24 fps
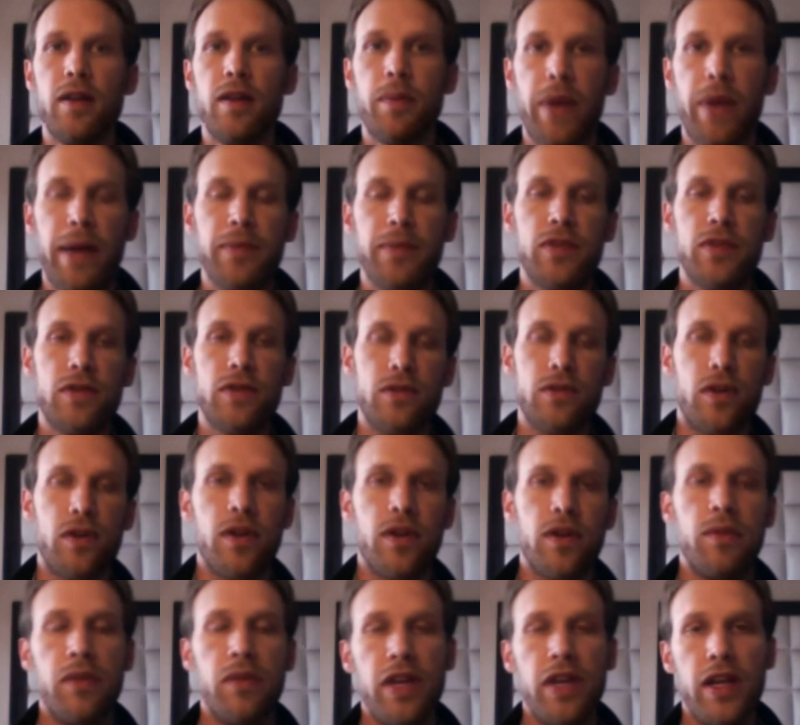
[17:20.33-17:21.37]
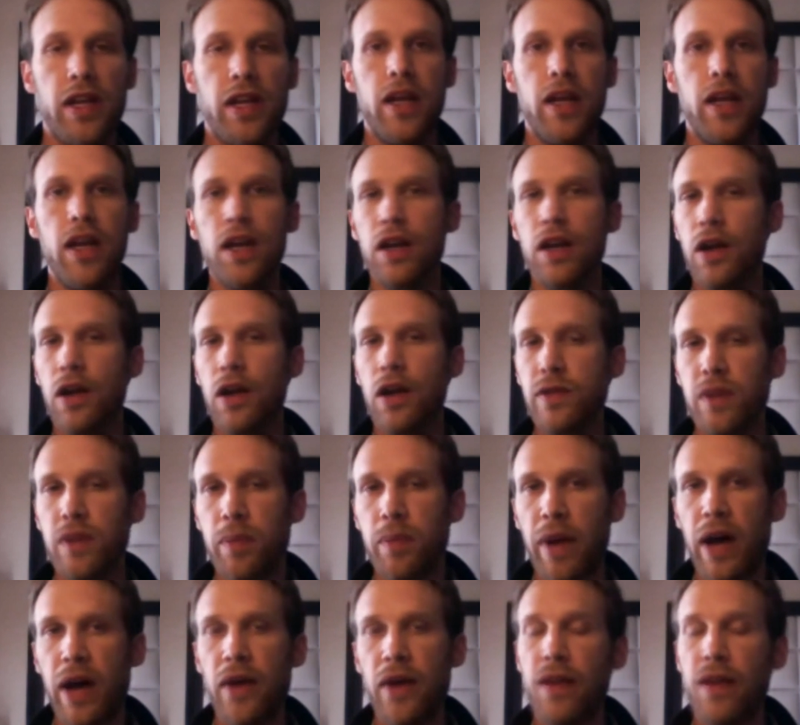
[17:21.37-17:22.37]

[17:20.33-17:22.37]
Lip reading: Baptist Joint Committee goes about,